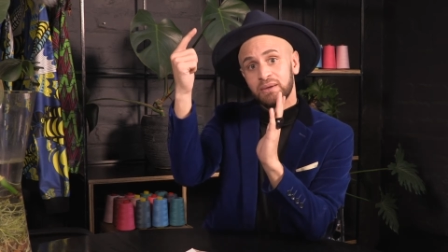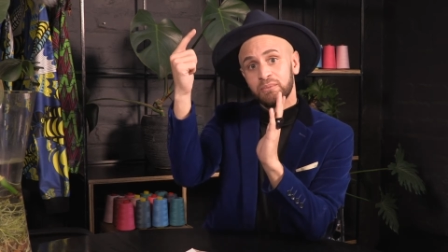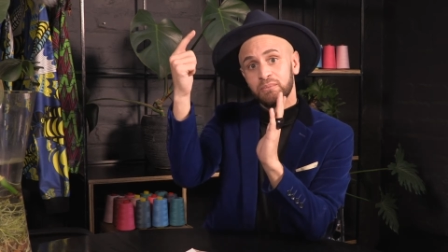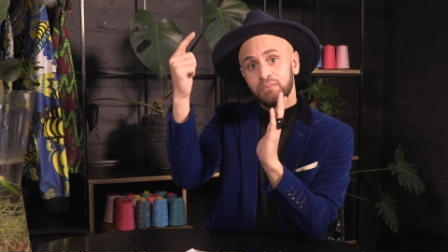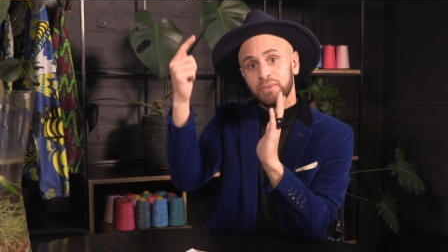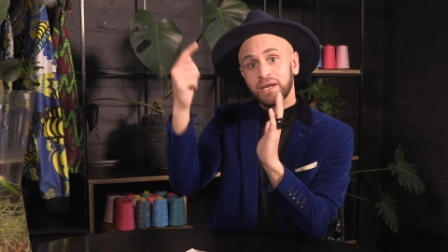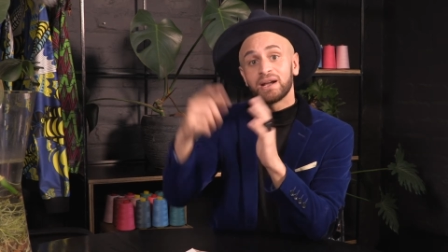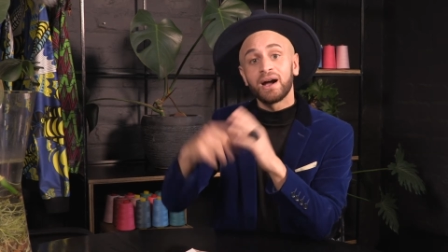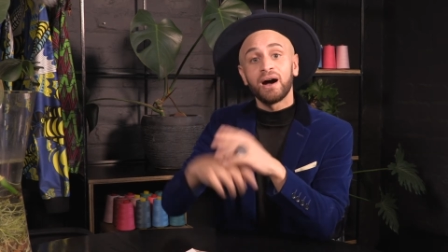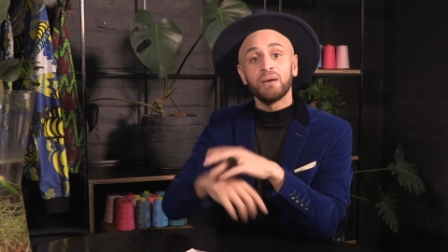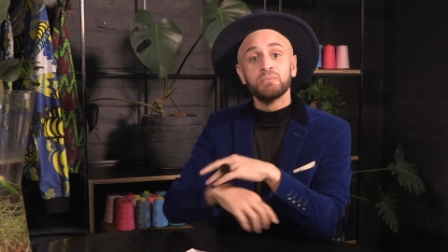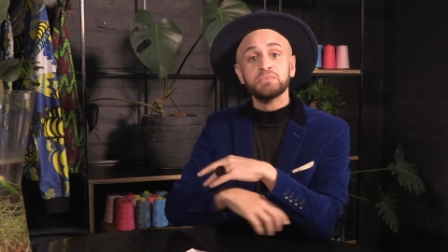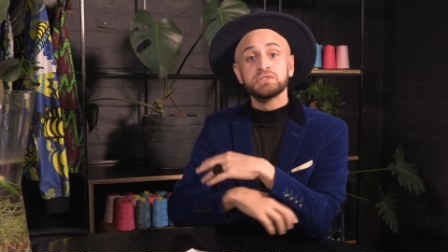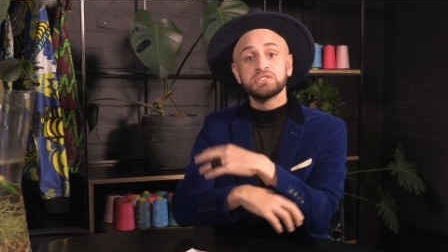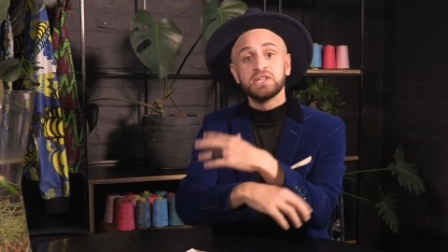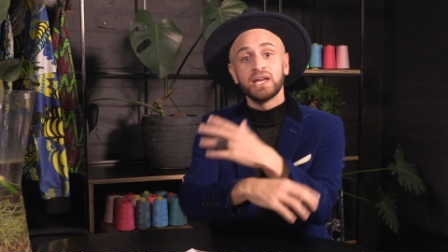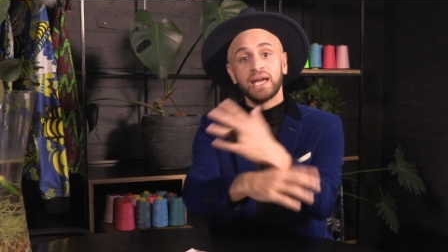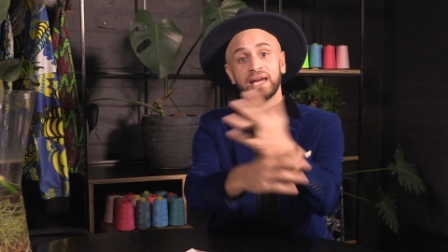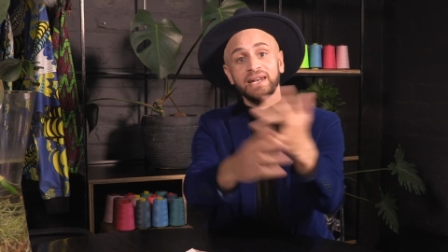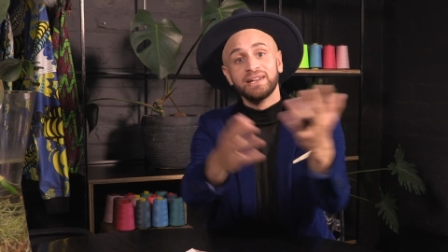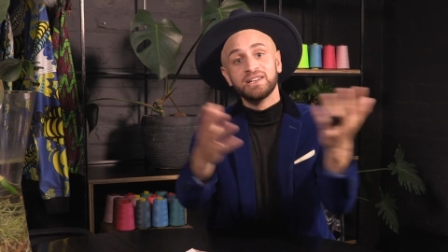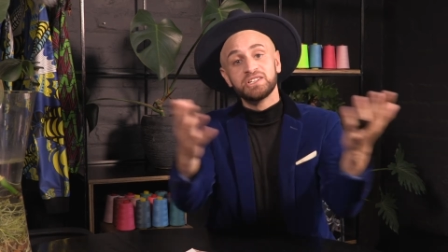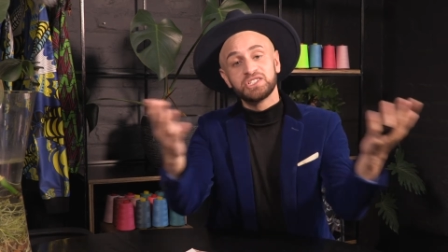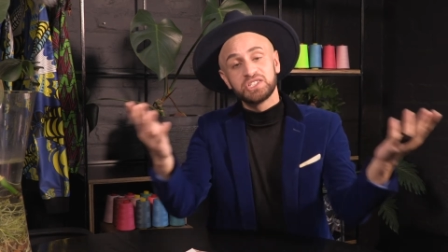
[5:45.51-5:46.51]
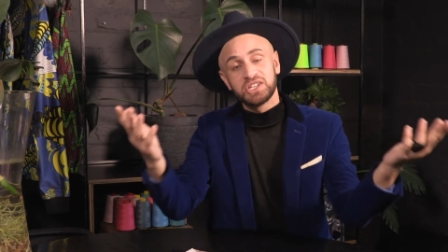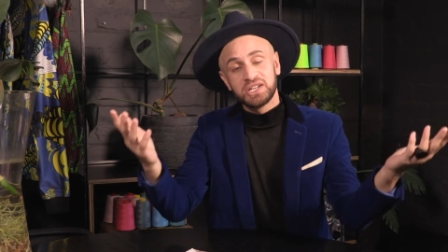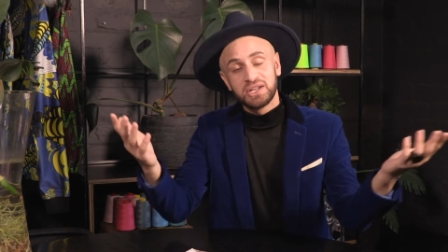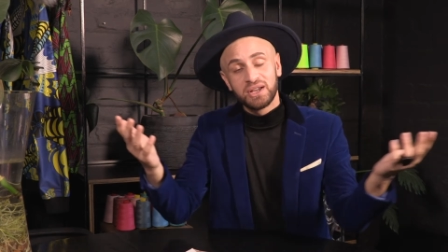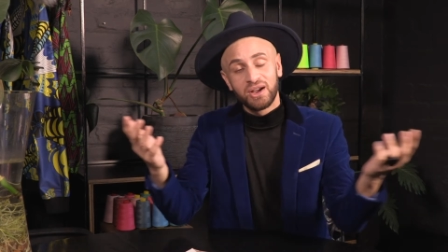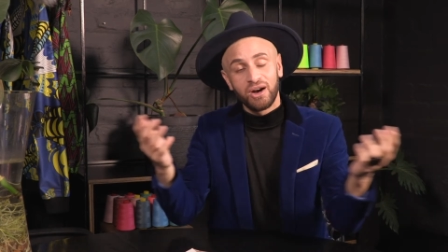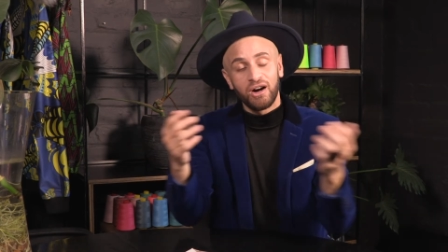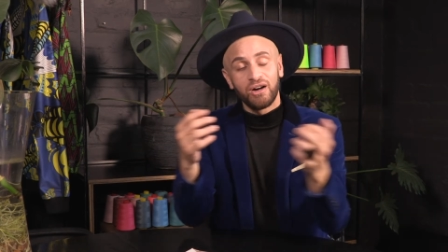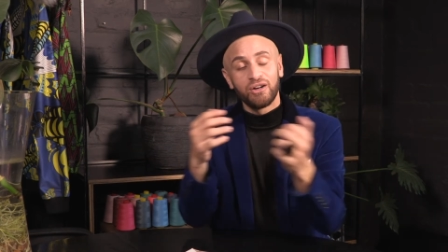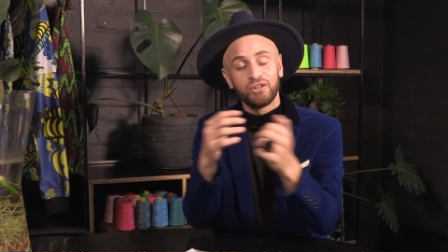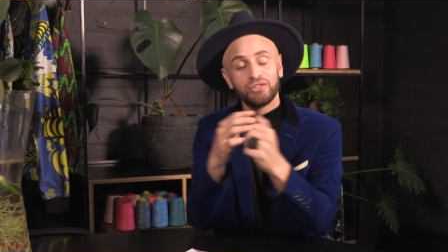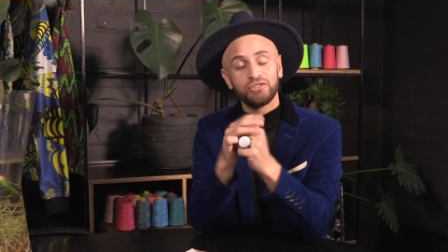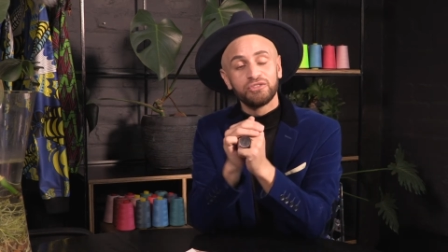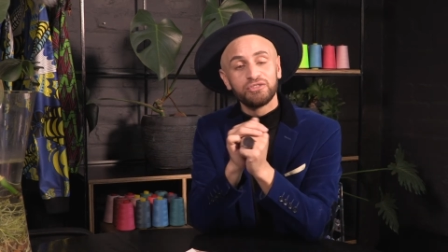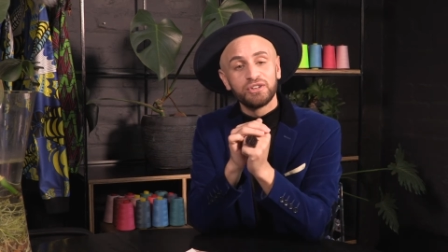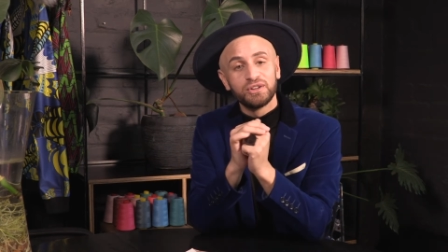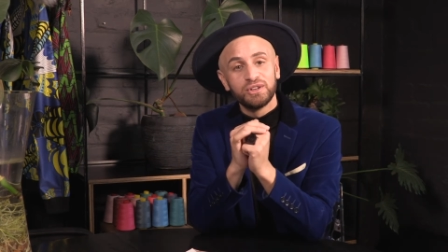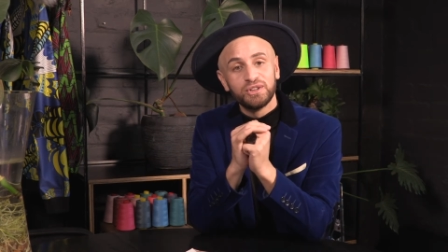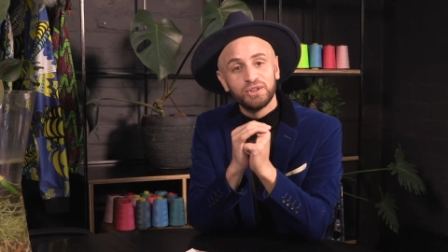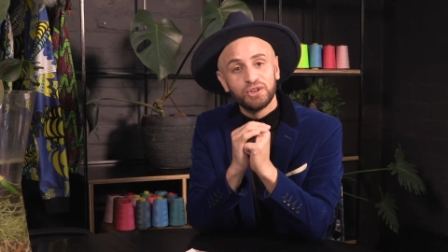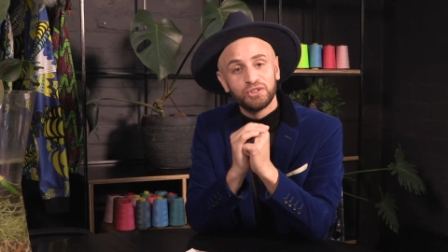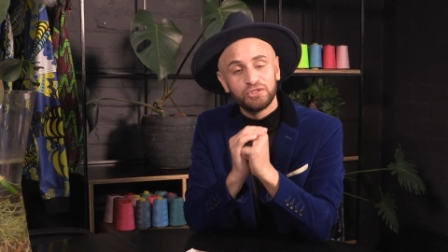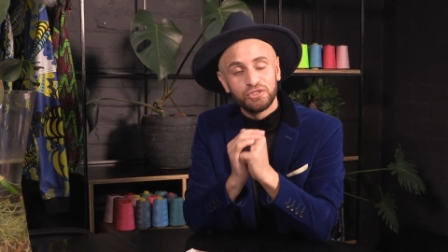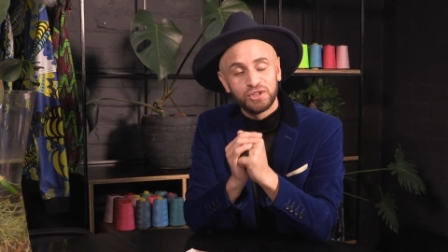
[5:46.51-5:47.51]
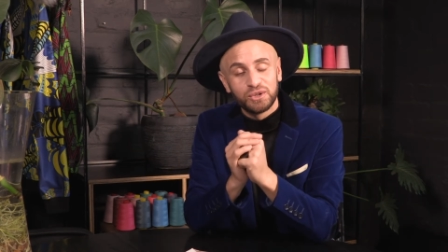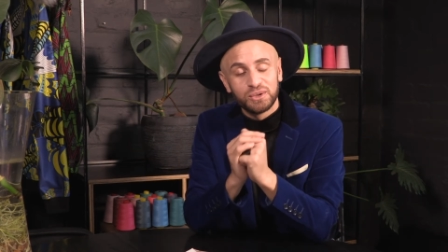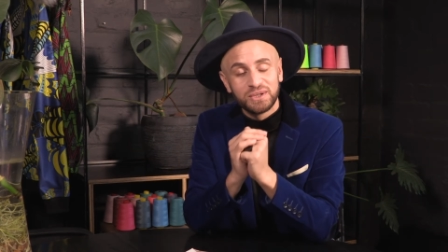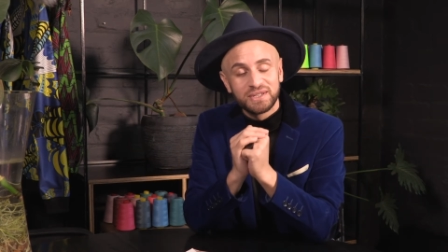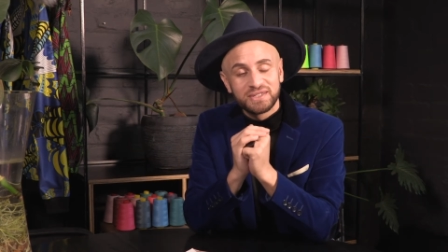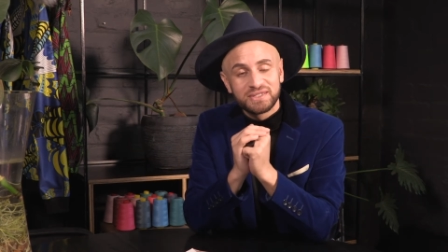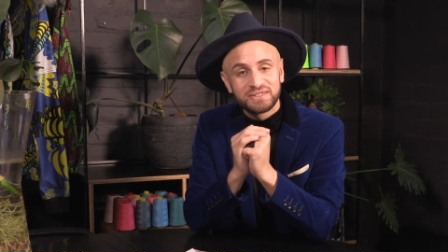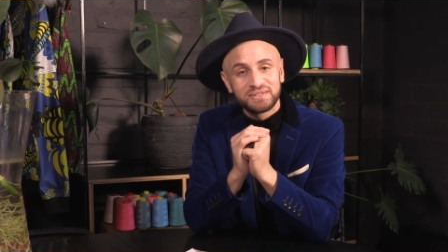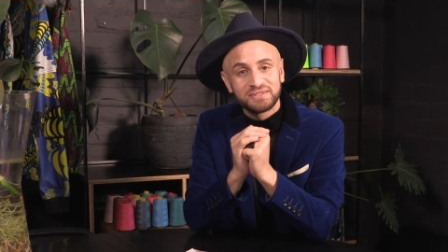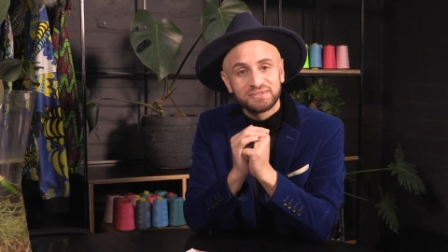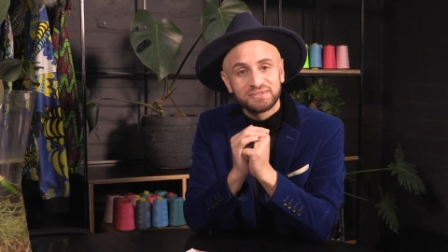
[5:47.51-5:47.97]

becomes the energy of your viewers.